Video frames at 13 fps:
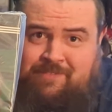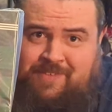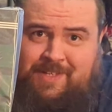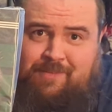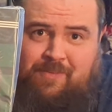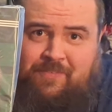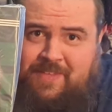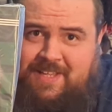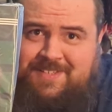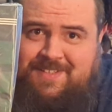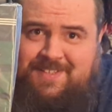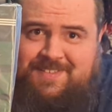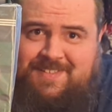video on this
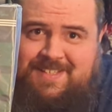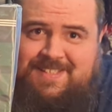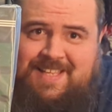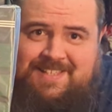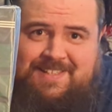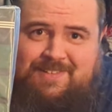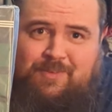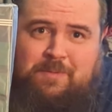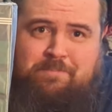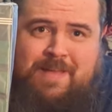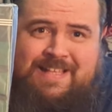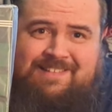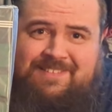because this has a sort of
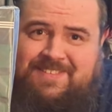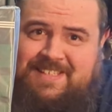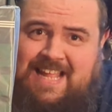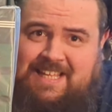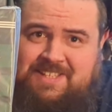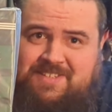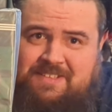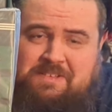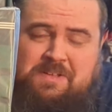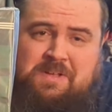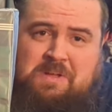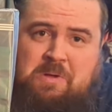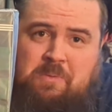metal skeleton
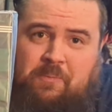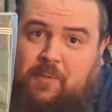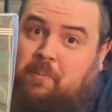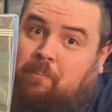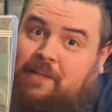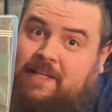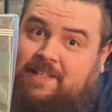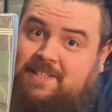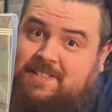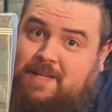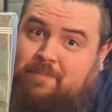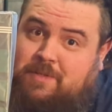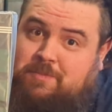with a completely
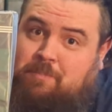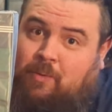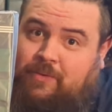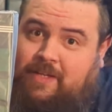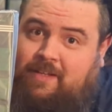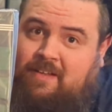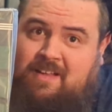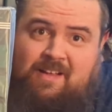seamless body.